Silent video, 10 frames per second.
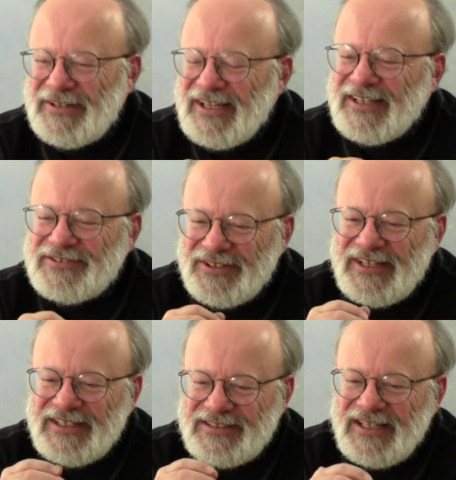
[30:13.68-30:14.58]
But yeah, so
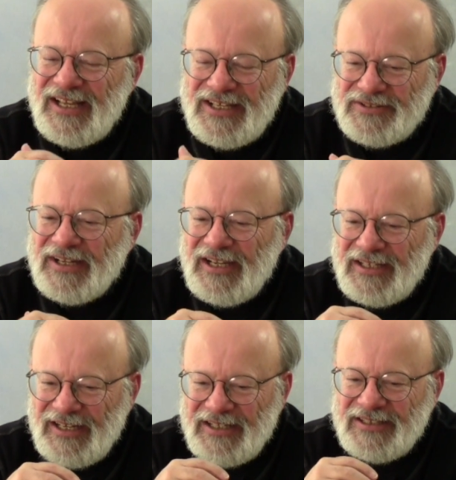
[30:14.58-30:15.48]
that's I
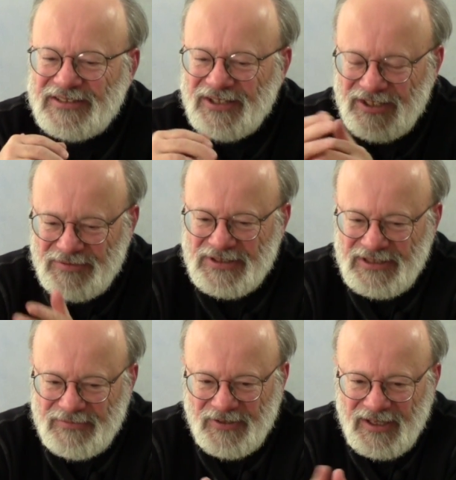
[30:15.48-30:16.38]
got started with
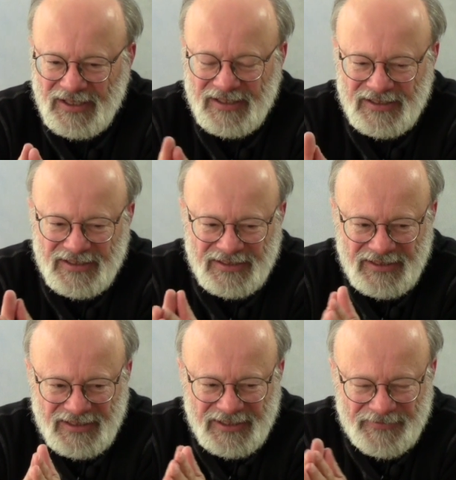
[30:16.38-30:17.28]
Seymour, and
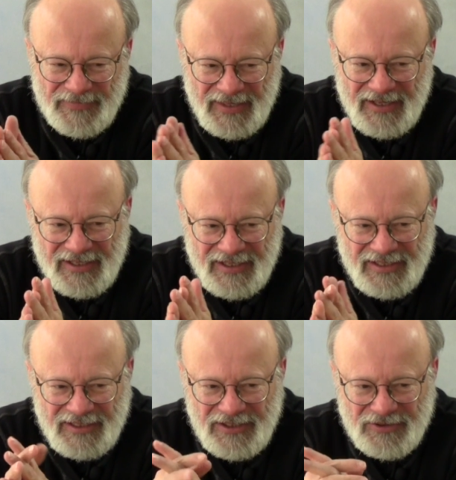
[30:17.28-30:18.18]
then I
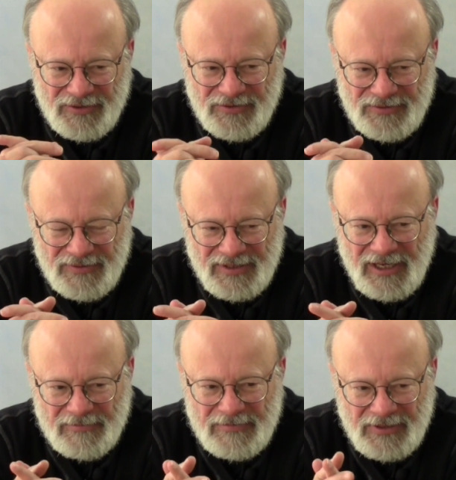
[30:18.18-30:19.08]
had an interlude with
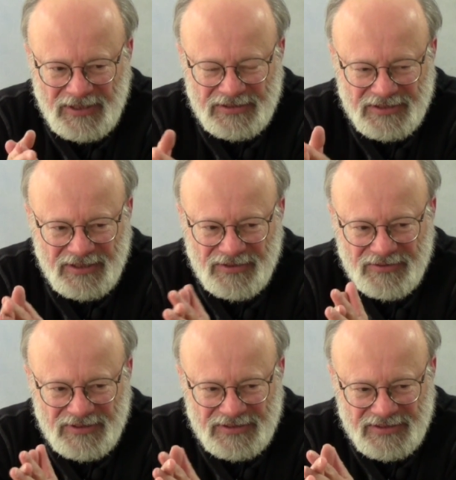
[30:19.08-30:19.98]
Aubrey Malunsky, who
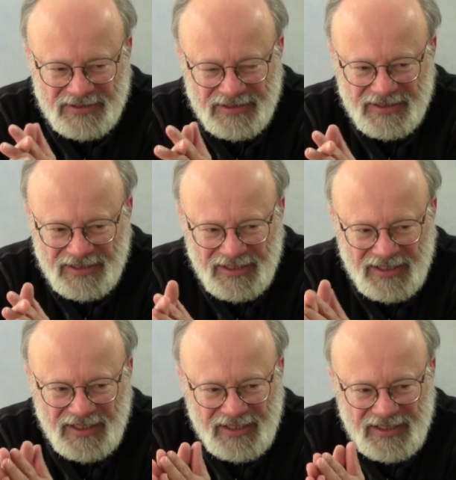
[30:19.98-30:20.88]
was
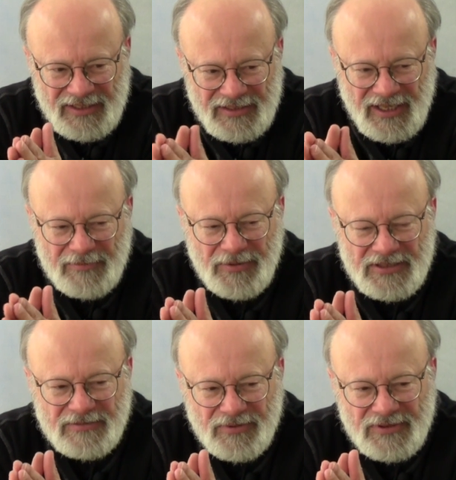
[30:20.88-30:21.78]
not a
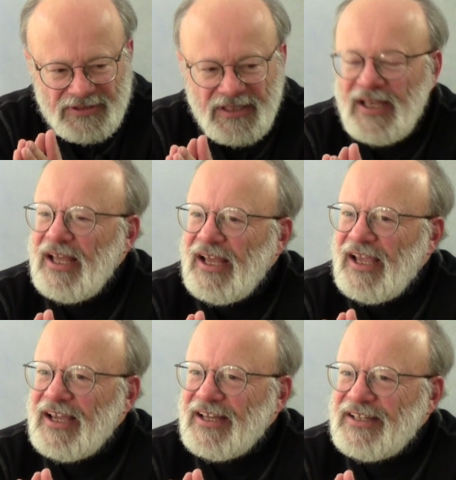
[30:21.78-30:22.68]
pleasant person.
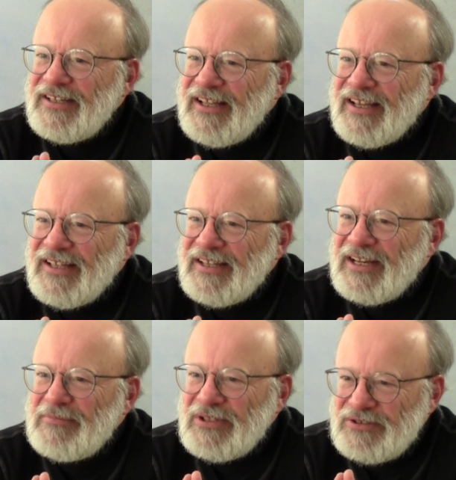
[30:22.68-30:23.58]
And
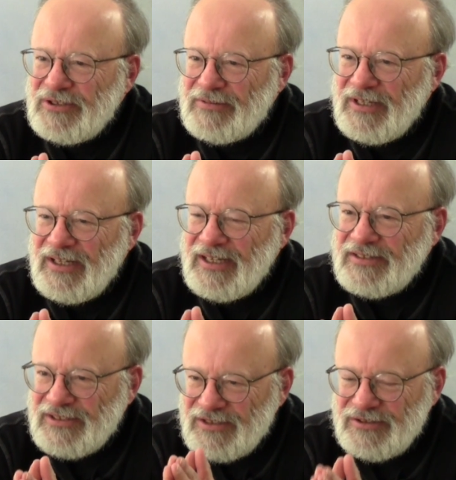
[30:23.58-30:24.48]
then I met Sherman
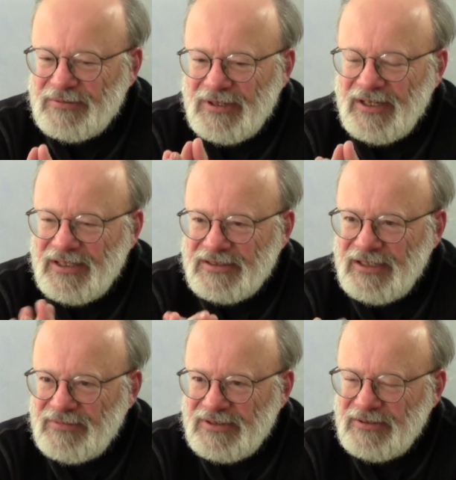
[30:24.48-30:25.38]
Wyeth. Actually, Sherman Wyeth
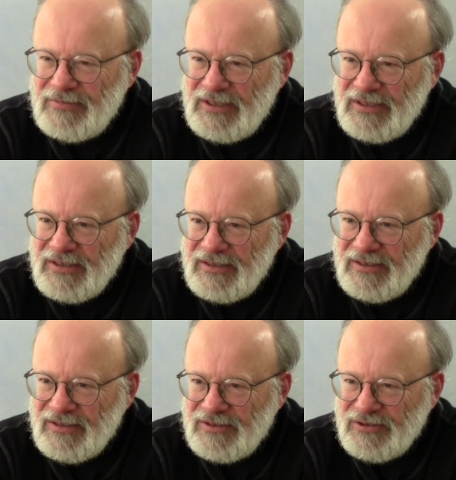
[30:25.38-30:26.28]
came to see me, and
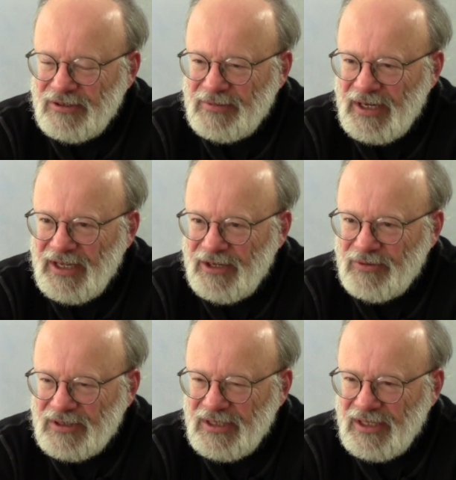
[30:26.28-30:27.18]
Sherman and I
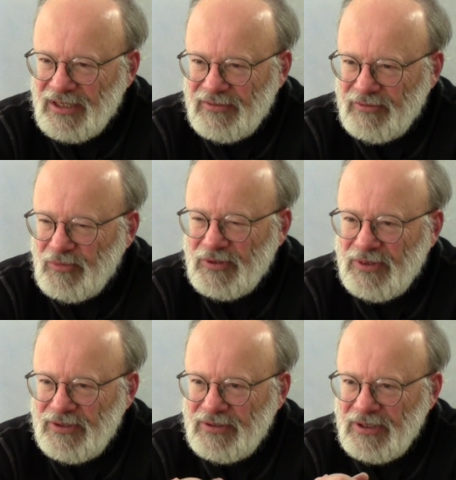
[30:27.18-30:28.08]
worked together for more
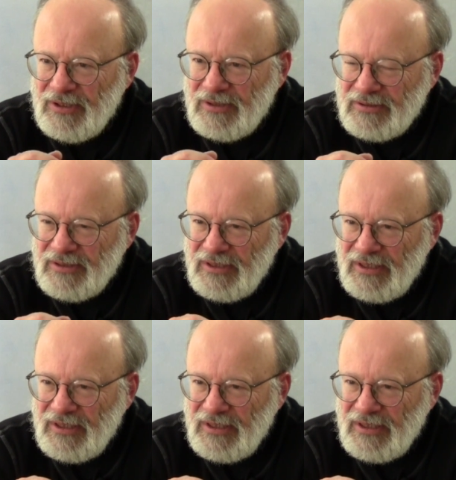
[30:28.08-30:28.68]
than 30 years